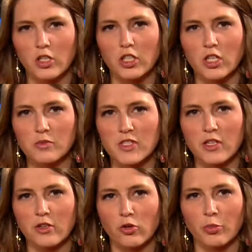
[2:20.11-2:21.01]
Gibson
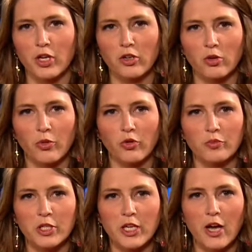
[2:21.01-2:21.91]
and Orbetta are both
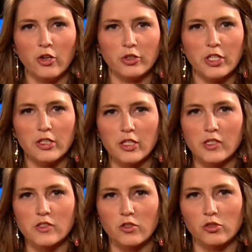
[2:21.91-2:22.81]
being held in the
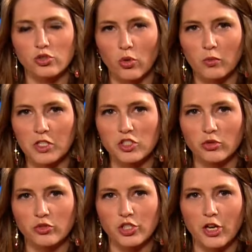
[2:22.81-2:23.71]
Eastern Shore Regional
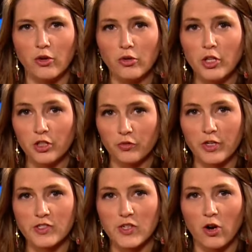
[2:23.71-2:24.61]
Jail. They're
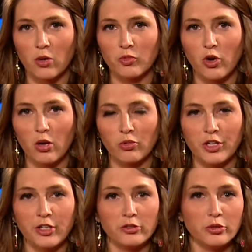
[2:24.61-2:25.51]
facing armed robbery
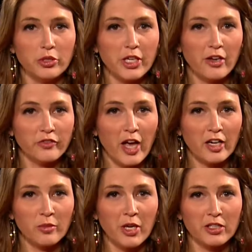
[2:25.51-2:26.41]
and eluding out of
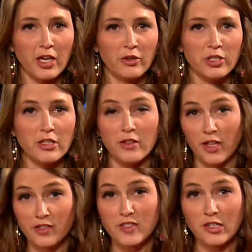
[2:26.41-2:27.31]
Accomack County, and
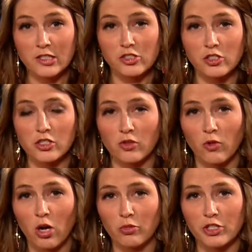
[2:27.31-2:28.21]
that's in addition to the
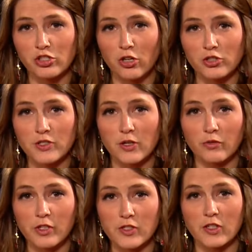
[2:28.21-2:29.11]
robbery charges they're
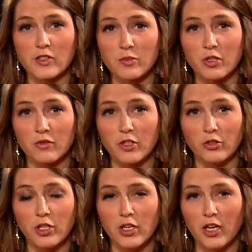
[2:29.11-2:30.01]
facing in Smithfield
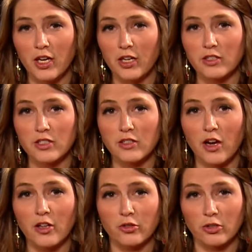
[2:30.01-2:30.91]
and in
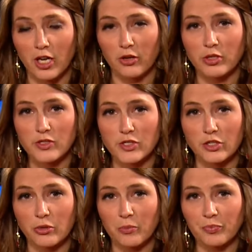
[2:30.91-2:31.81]
other counties,
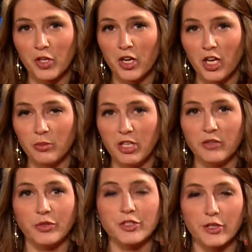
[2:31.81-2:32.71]
too. Amy
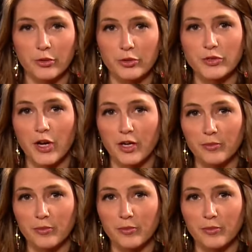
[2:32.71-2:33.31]
Avery, 10 on your side.